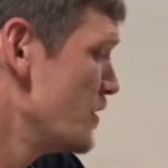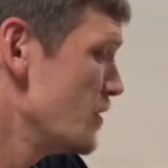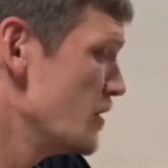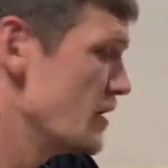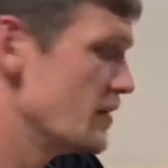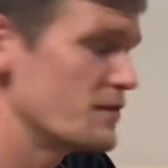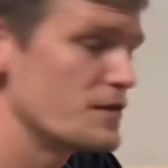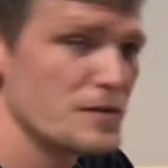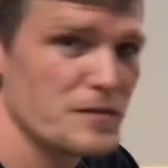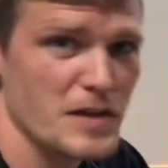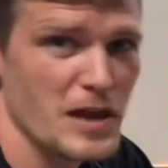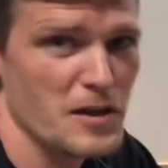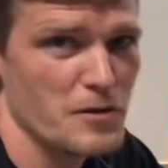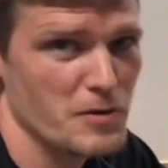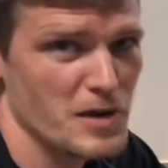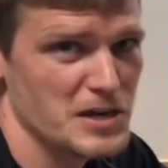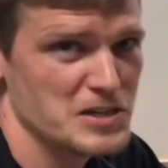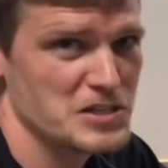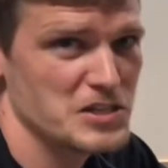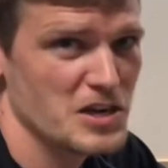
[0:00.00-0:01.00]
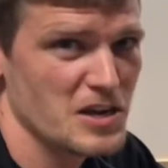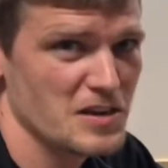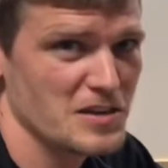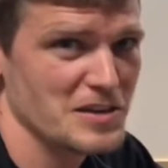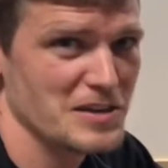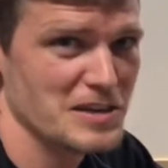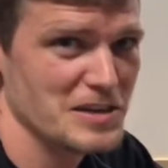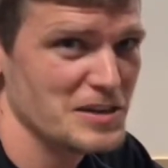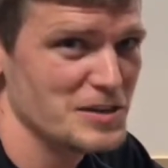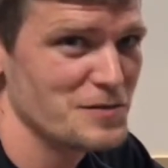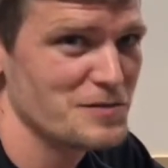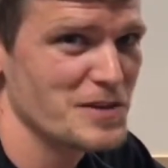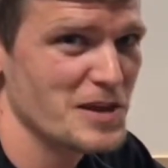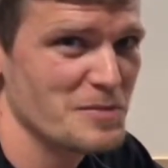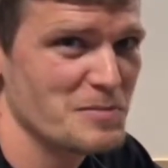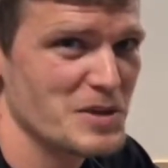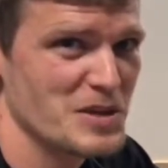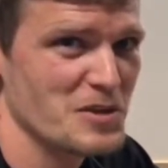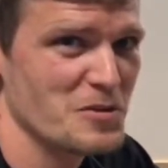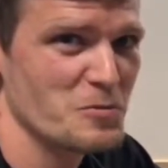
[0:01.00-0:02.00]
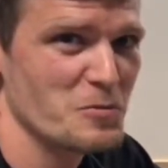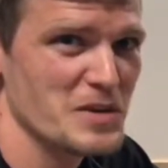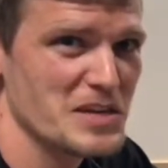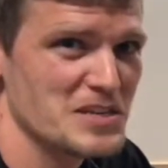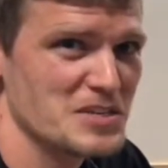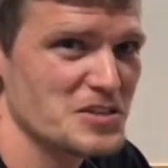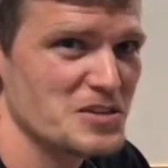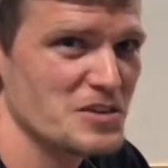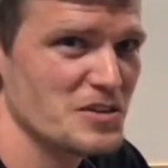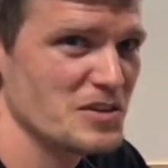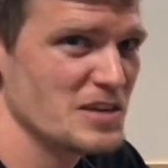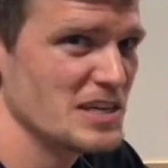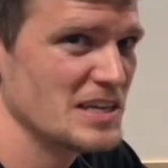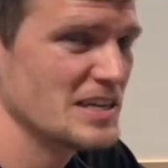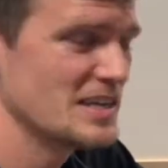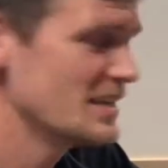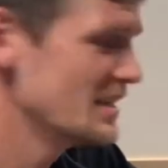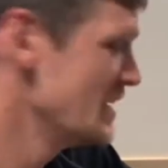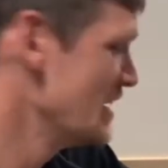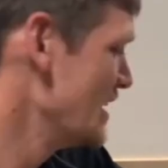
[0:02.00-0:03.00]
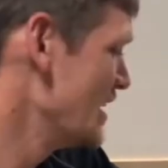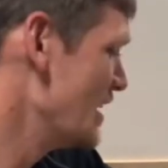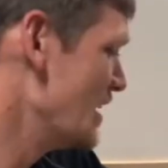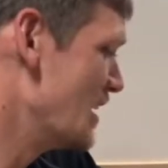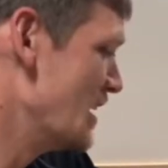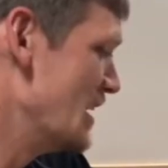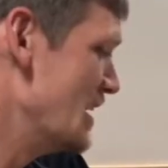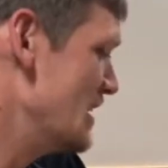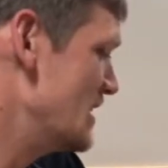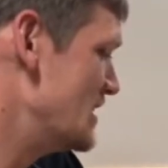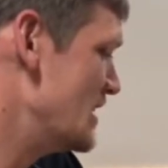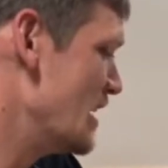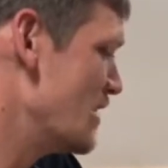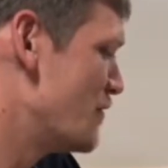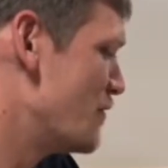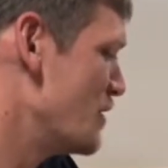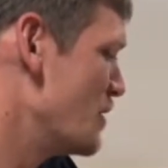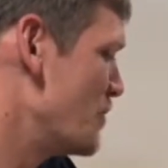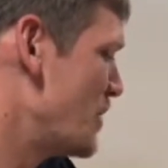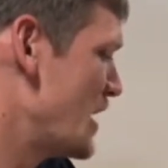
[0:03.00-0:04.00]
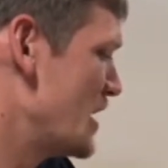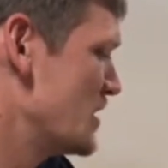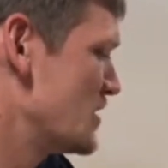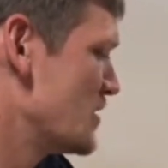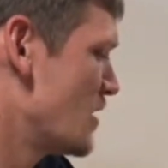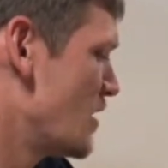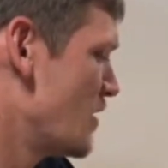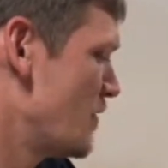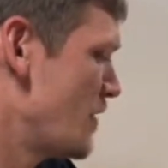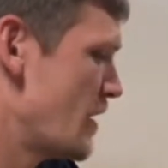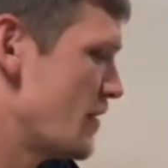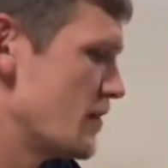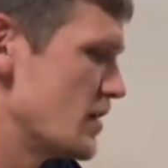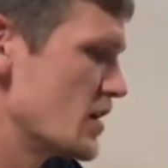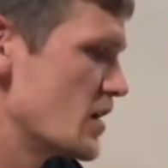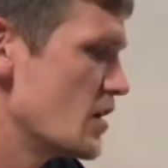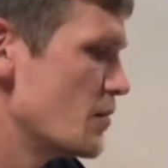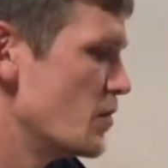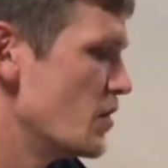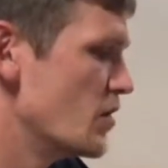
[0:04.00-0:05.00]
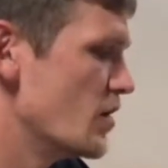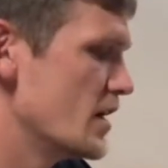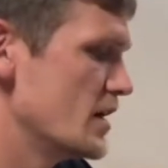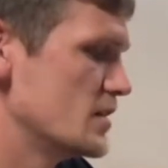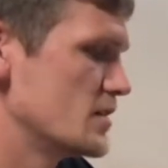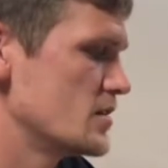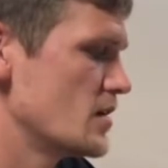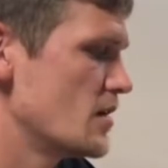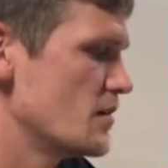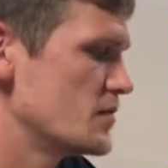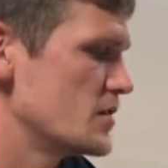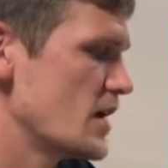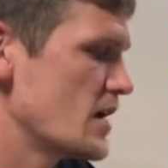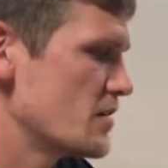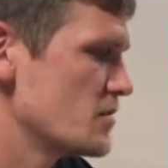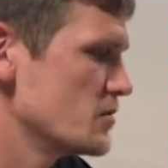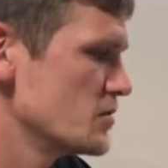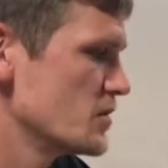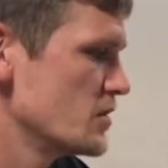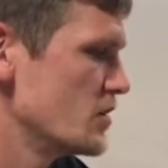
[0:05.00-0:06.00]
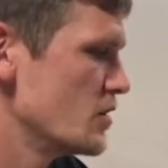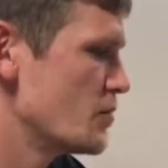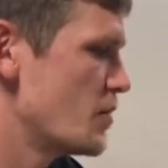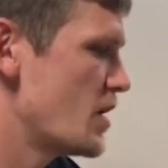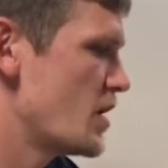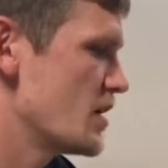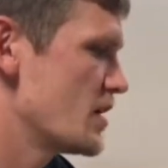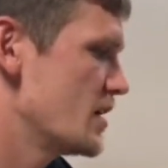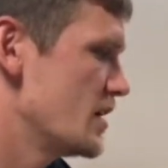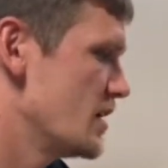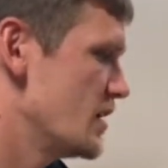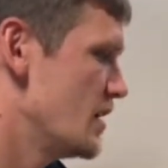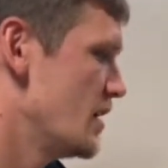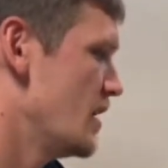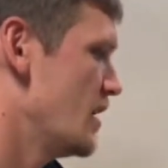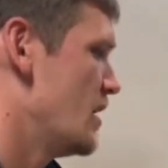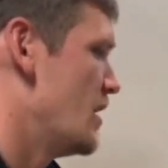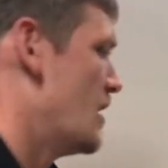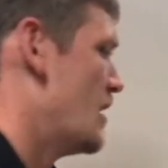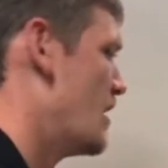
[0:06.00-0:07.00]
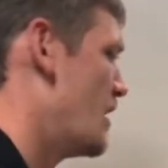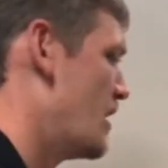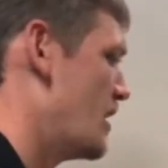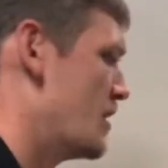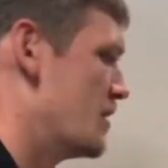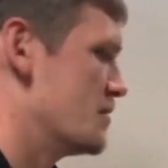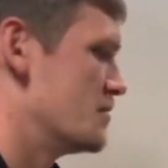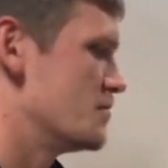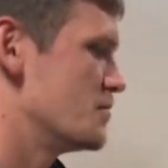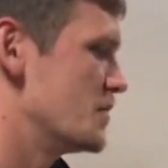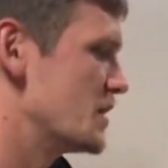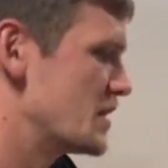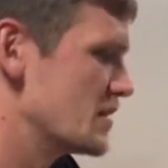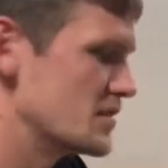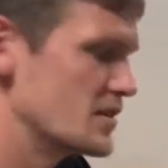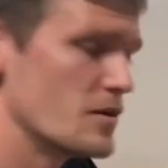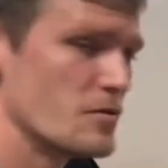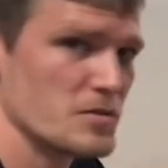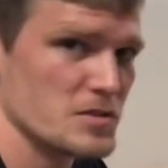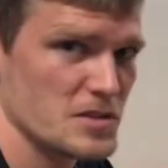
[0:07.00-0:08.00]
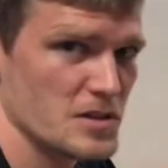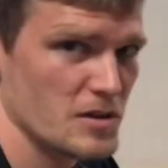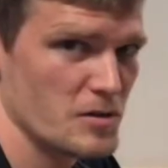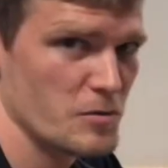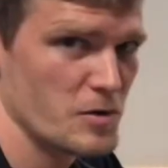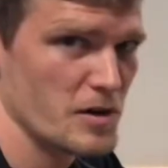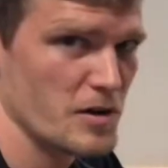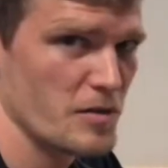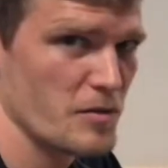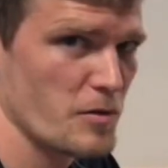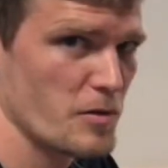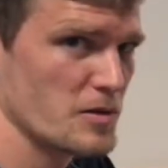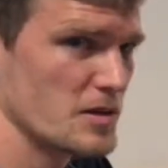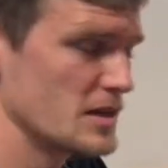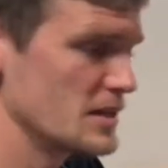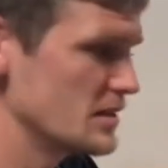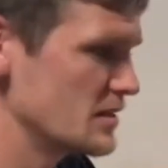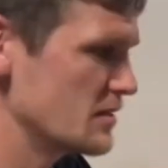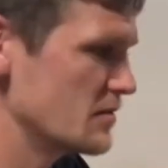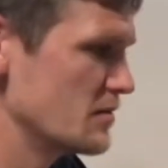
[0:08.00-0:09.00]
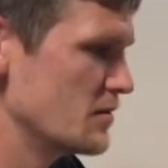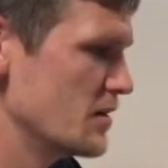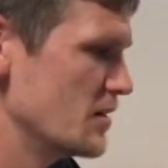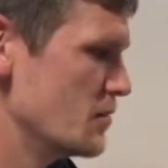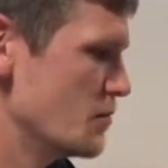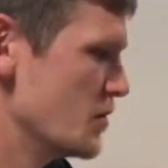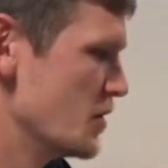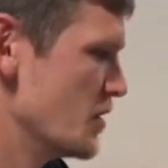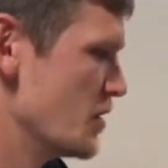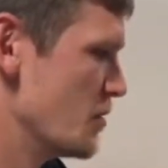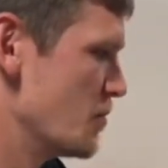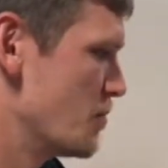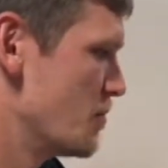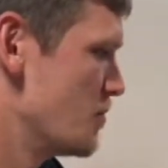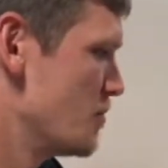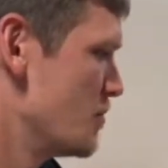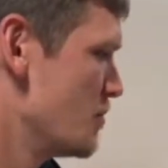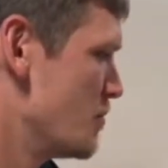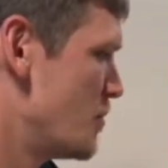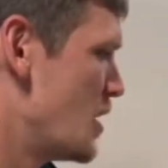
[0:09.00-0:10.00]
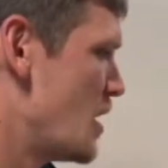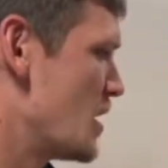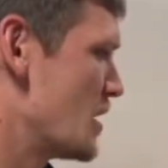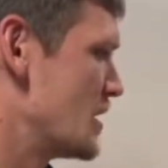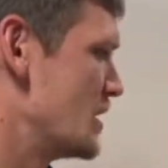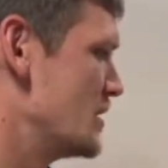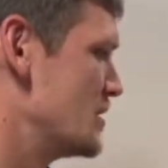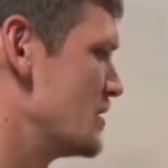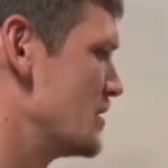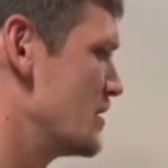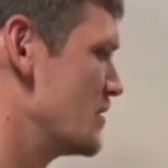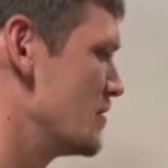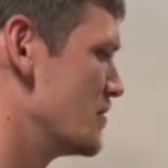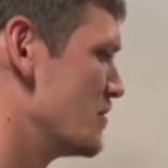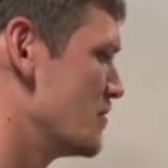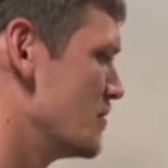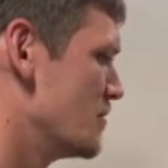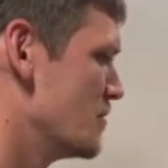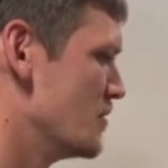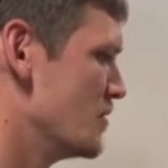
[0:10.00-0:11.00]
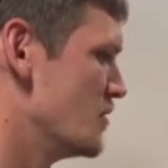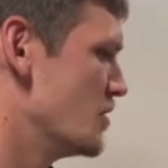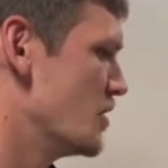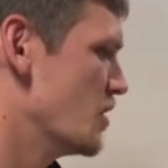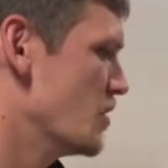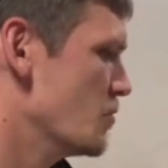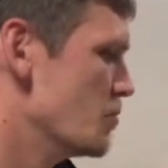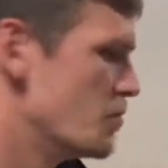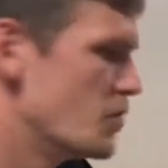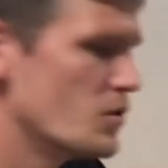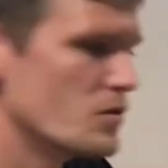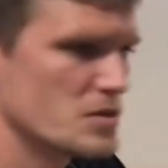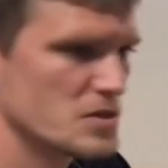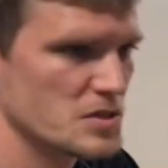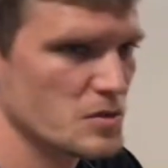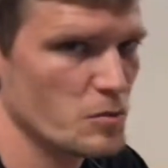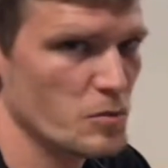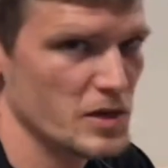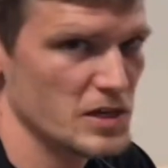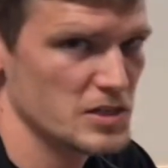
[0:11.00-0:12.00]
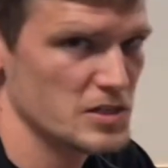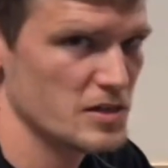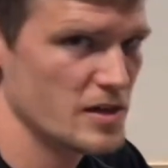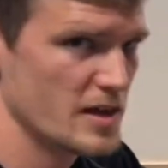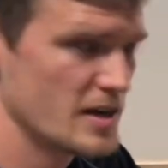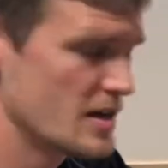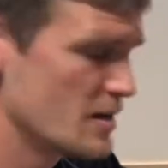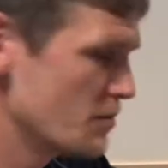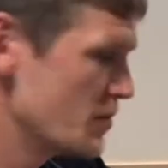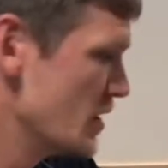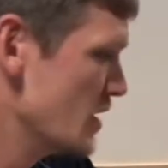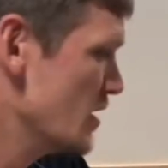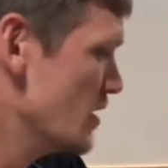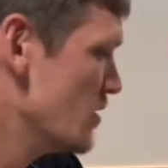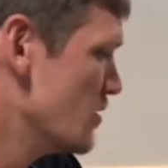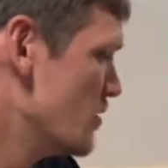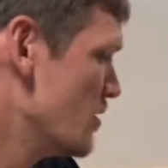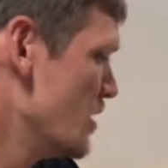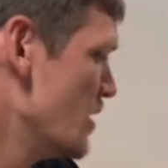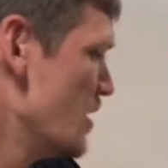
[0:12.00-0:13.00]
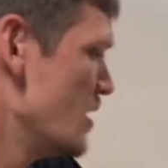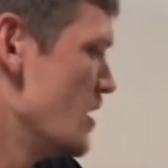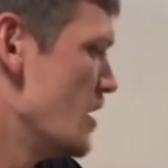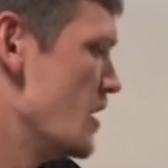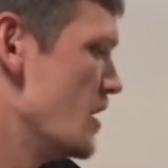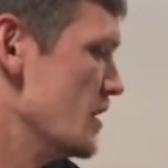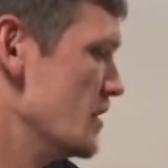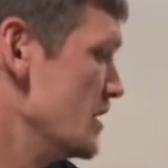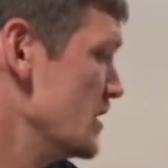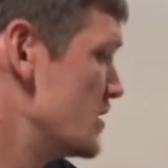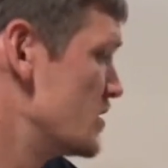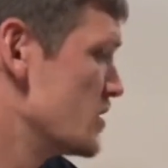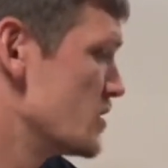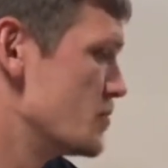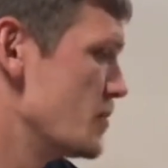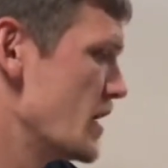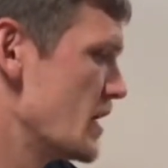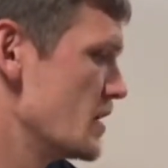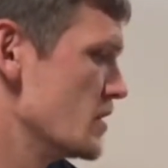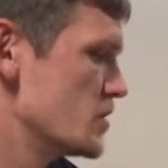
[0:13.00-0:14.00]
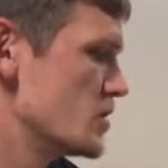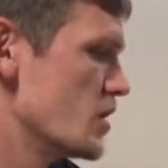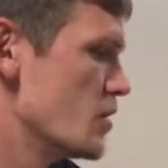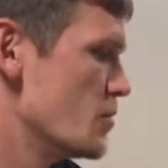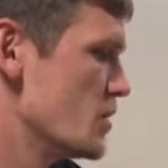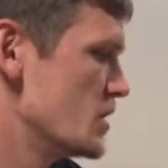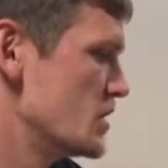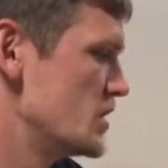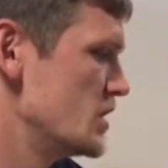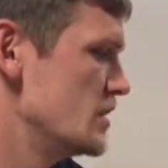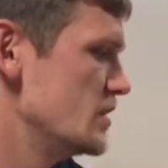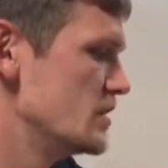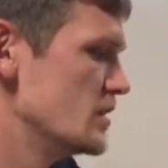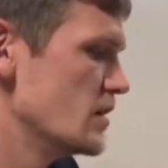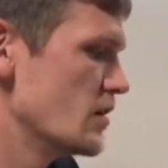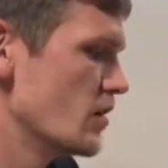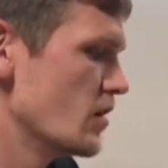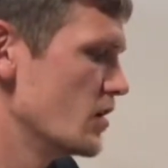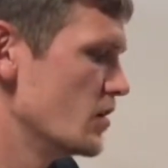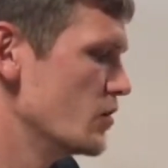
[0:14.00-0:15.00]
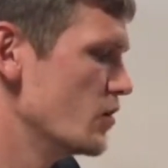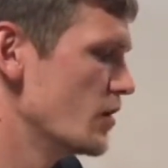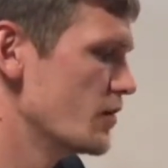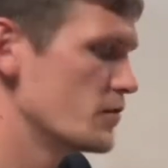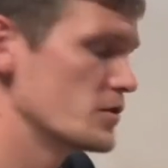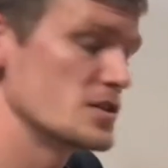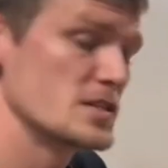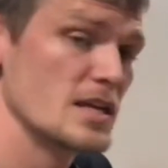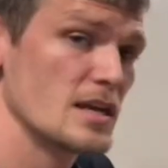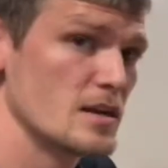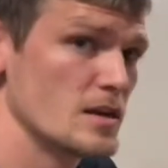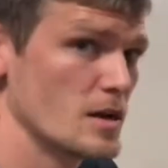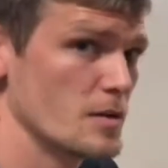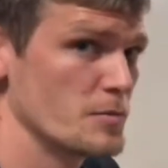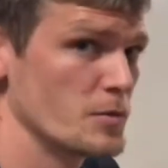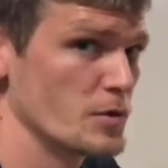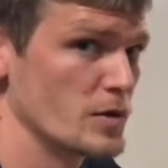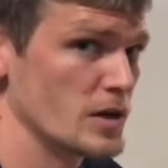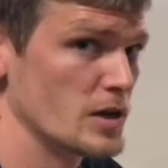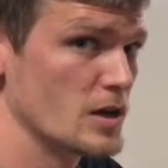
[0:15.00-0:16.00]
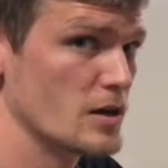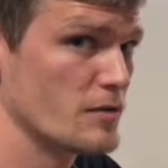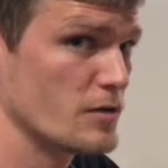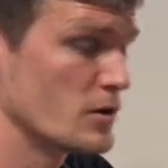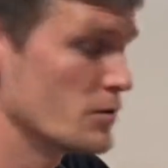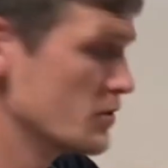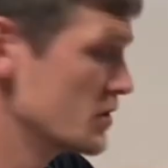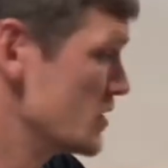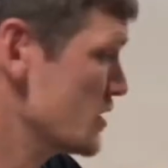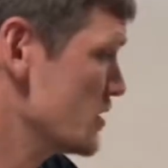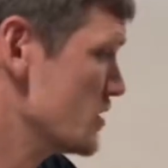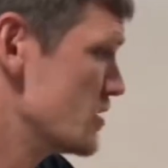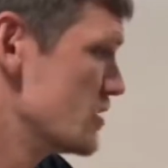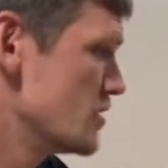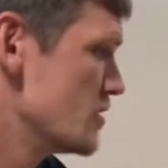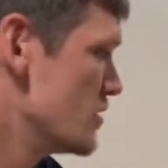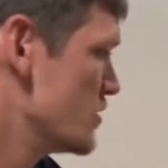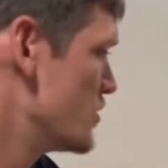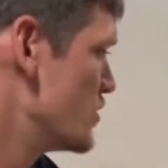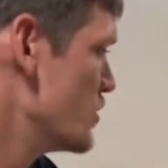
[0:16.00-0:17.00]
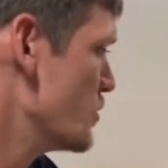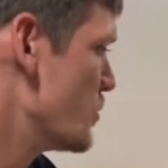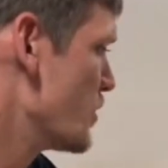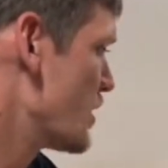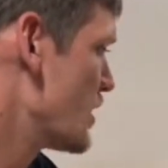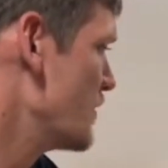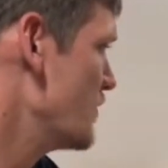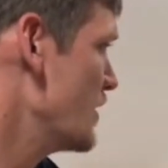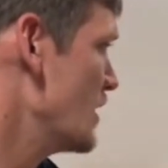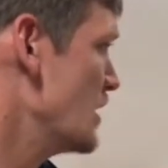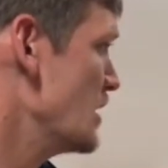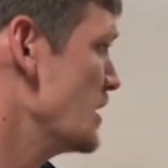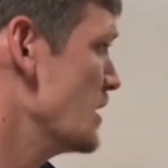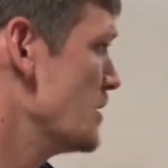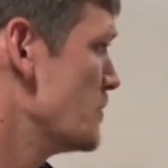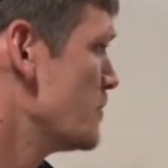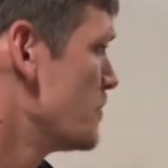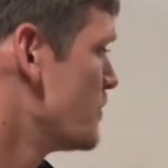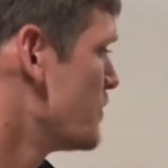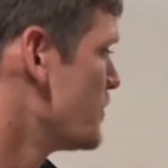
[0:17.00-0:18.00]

if you've got to ride shotgun and you've got to be on winch duty, it definitely pays off having a couple light soft shackles in your pocket, because no one's going to want to throw these in one of their pockets and go pulling some winch line up a hill. These just make it so much easier on whoever's setting up the recovery, which is super convenient.